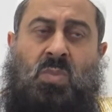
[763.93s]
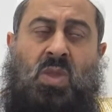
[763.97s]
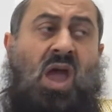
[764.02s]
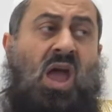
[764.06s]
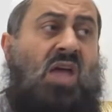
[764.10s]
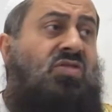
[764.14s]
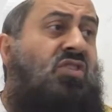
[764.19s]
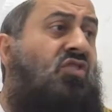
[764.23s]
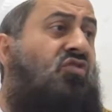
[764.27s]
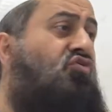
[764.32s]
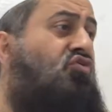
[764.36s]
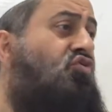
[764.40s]

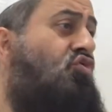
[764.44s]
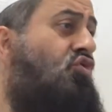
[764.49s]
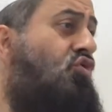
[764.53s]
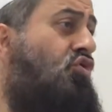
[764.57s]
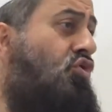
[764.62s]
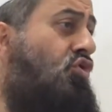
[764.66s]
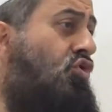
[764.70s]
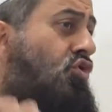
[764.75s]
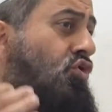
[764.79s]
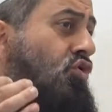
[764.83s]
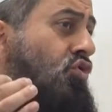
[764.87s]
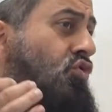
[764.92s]
And the
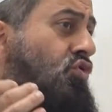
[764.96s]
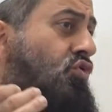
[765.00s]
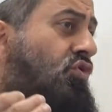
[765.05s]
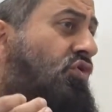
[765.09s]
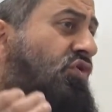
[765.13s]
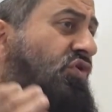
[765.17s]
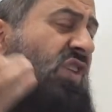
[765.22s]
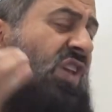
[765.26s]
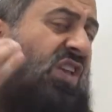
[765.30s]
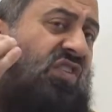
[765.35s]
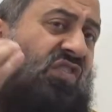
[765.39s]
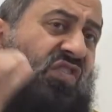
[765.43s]
true
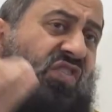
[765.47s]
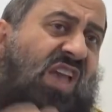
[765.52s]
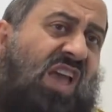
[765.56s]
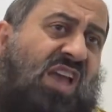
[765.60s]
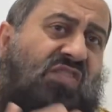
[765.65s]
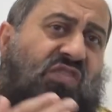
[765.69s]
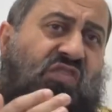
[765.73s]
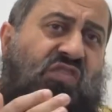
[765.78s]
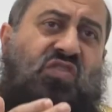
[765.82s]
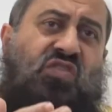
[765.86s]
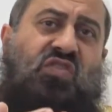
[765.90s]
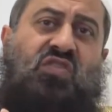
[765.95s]

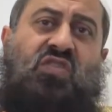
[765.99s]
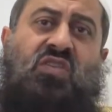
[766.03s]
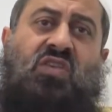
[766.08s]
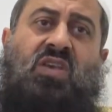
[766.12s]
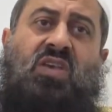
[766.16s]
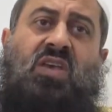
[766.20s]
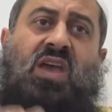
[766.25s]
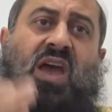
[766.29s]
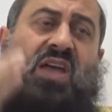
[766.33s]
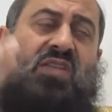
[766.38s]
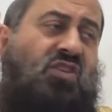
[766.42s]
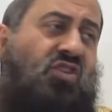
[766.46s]
success
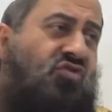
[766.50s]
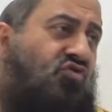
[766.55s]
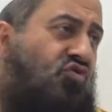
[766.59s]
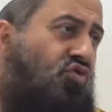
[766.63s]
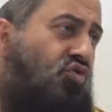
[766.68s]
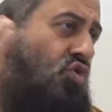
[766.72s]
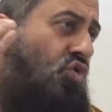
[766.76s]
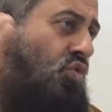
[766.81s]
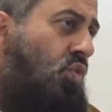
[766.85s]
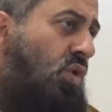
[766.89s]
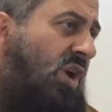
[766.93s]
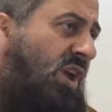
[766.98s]
and the
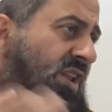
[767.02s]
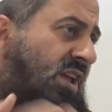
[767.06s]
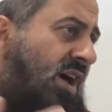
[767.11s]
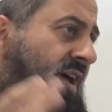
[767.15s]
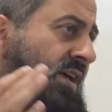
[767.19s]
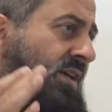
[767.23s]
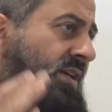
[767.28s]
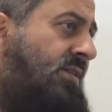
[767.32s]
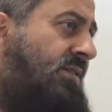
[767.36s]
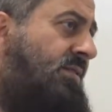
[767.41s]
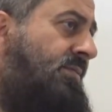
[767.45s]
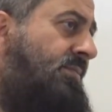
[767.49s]
true
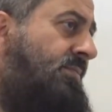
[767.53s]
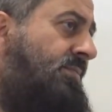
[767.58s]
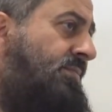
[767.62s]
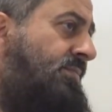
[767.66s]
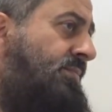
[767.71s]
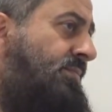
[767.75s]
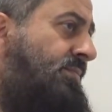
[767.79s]
winner